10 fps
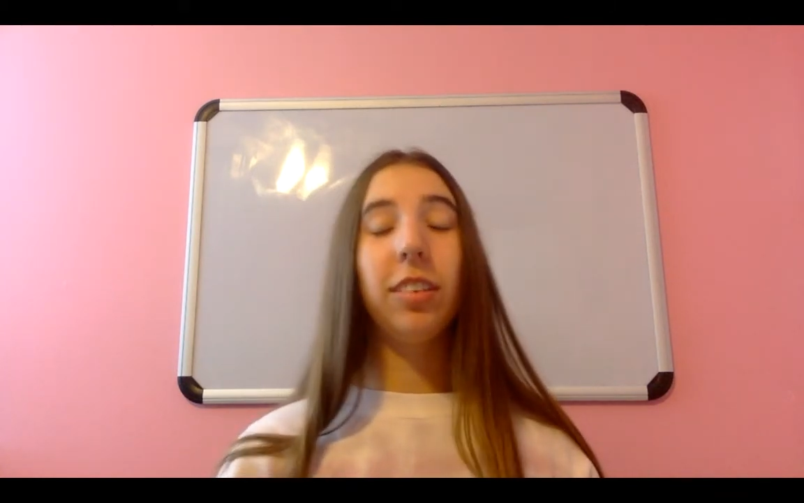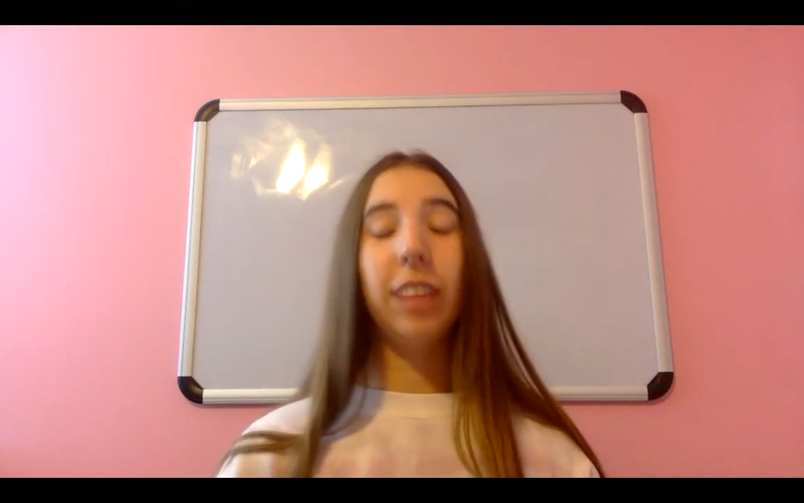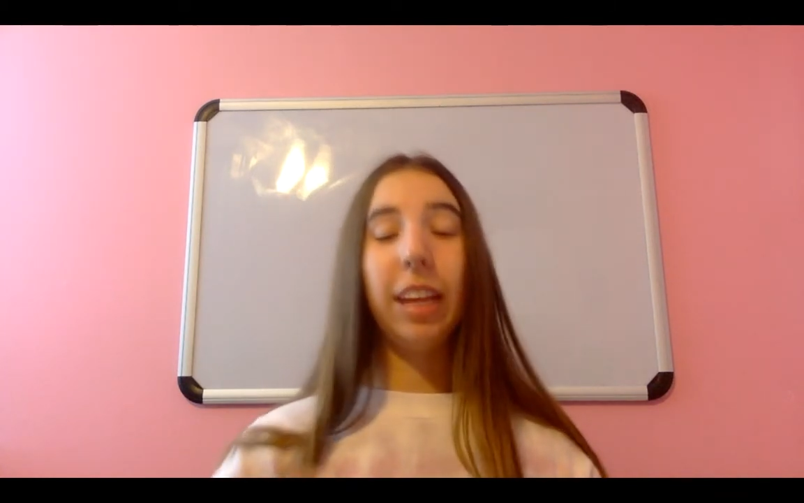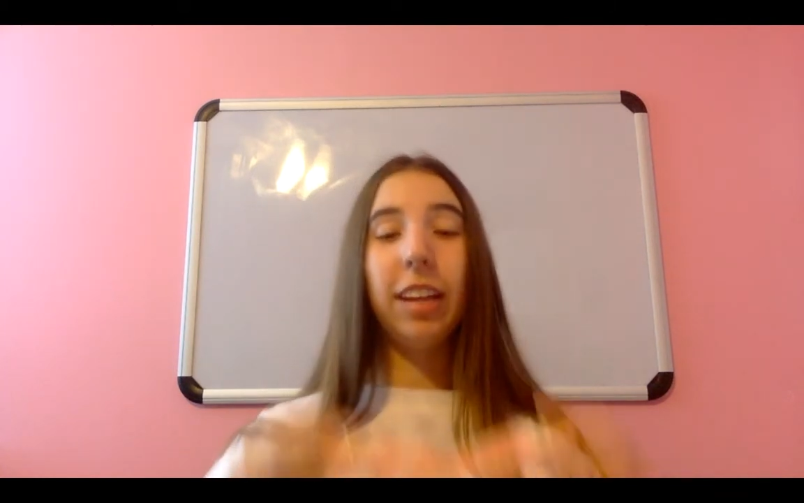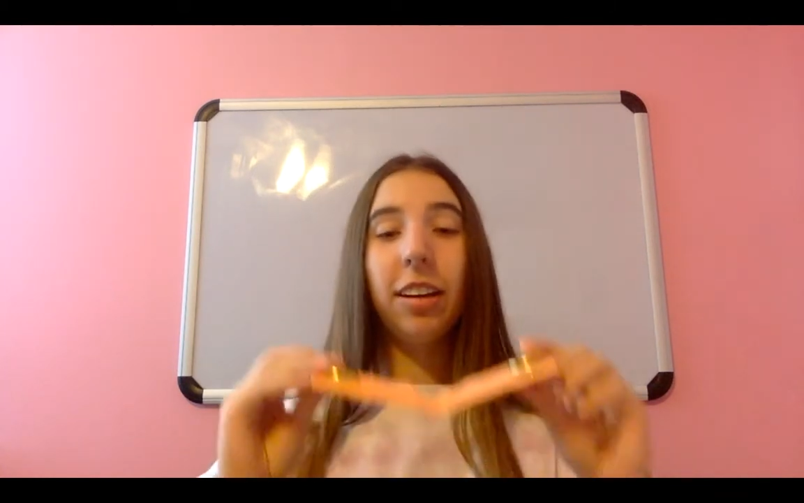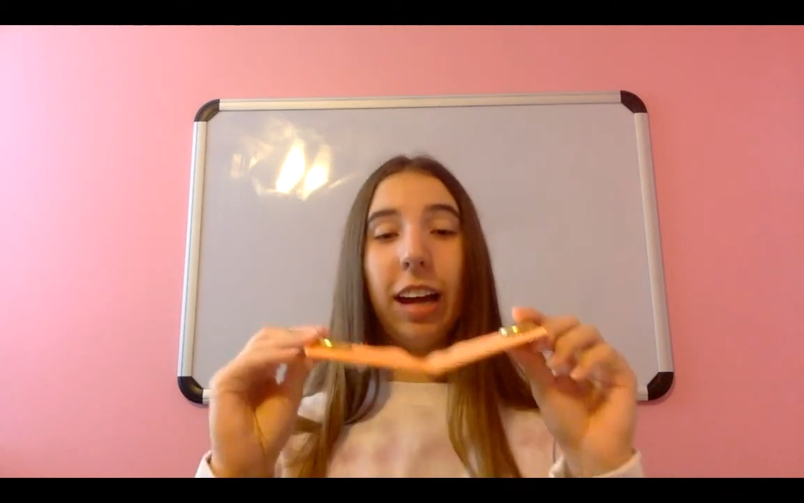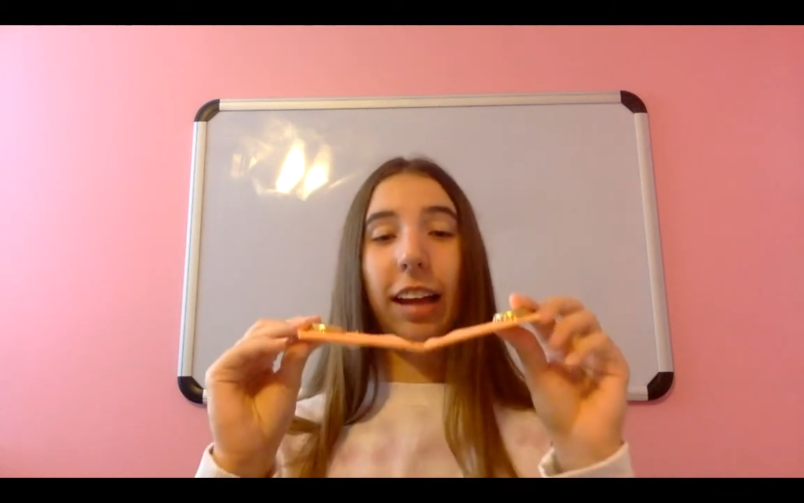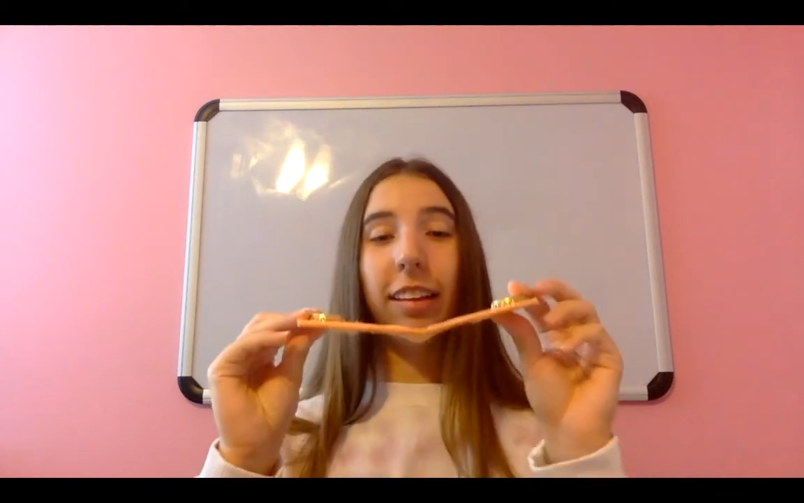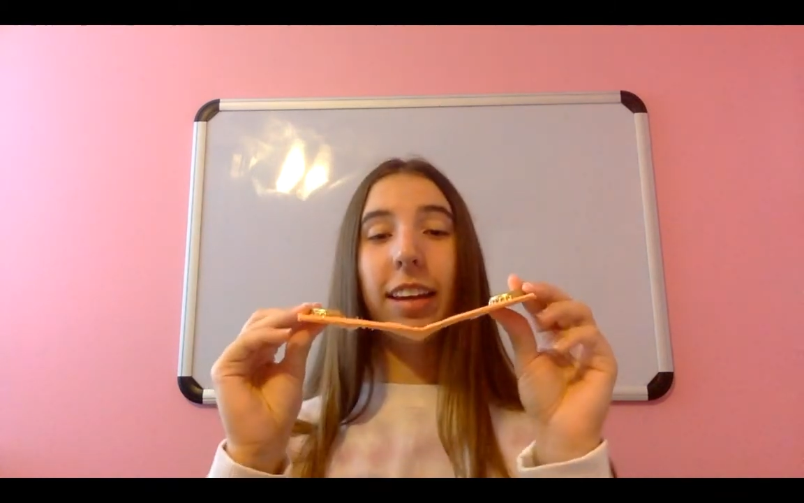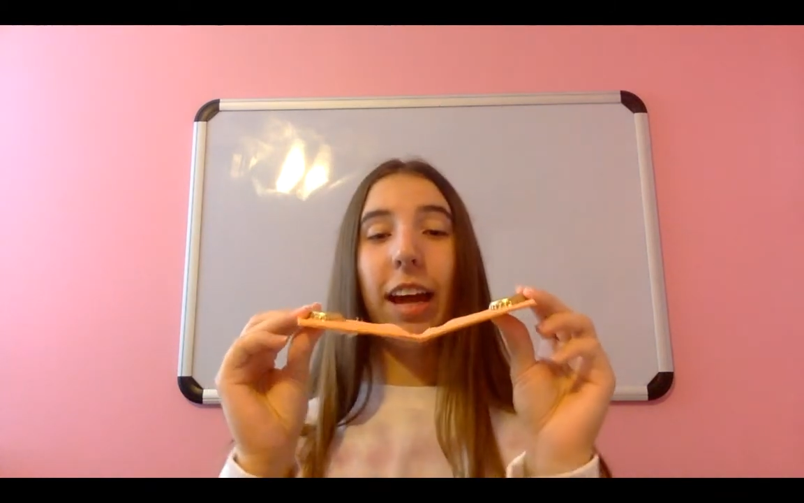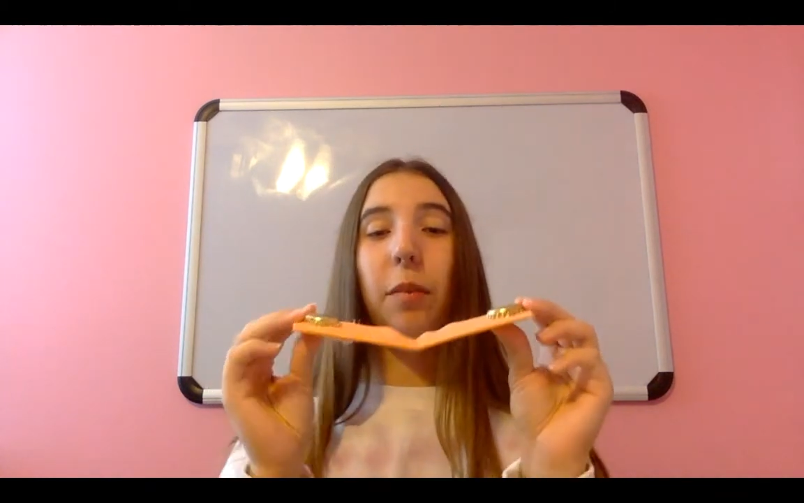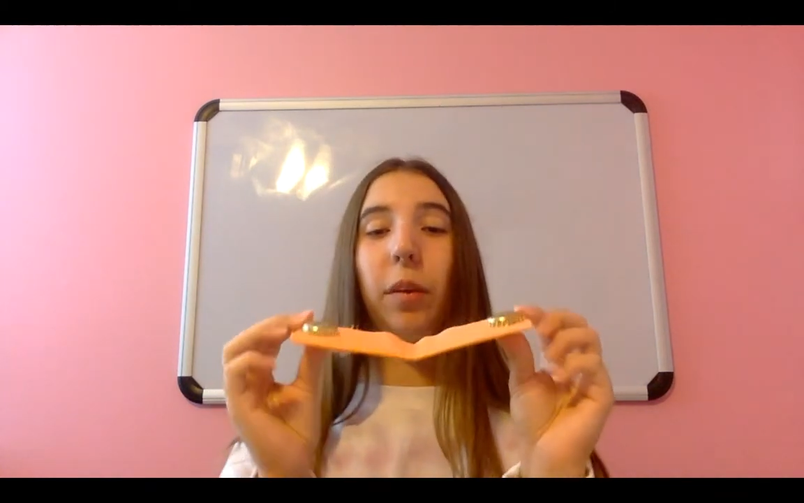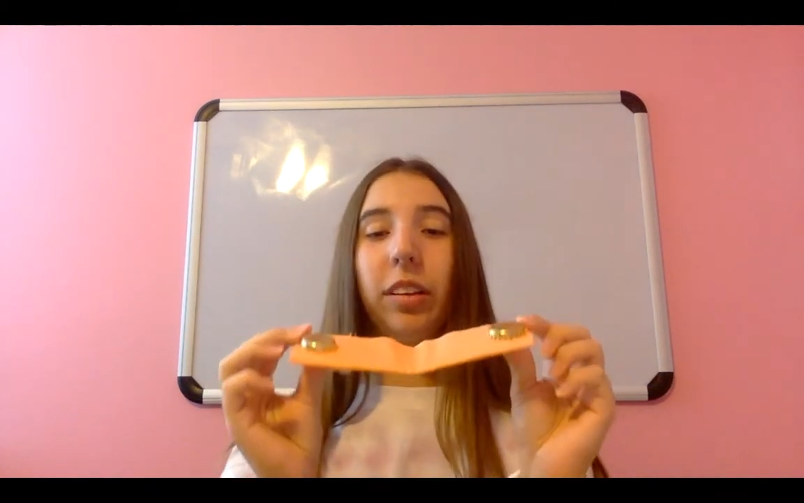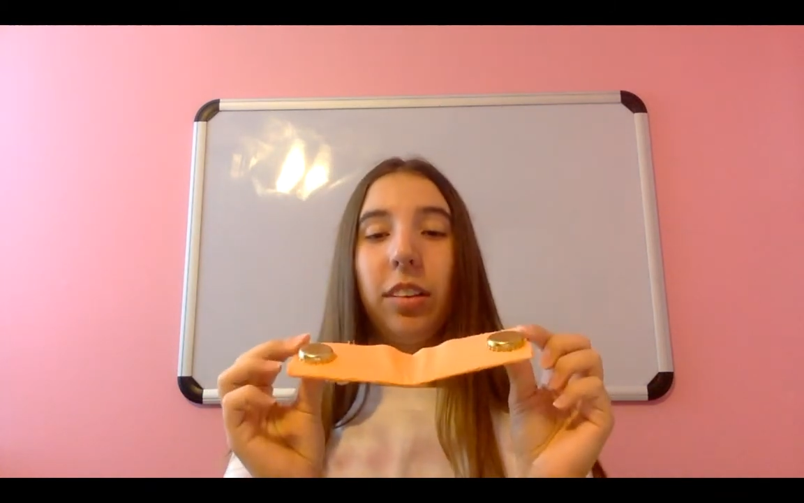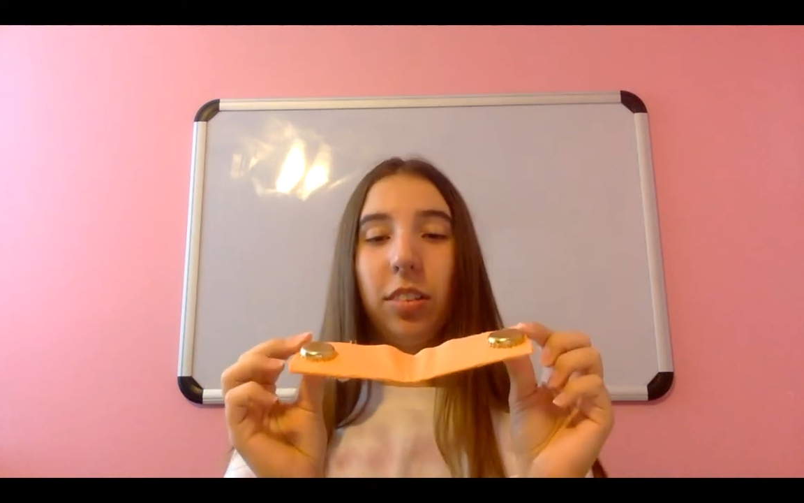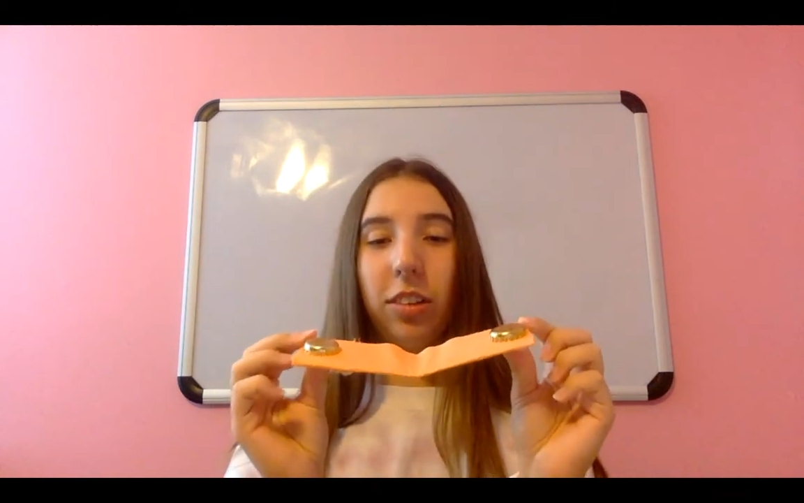take your castanet once it's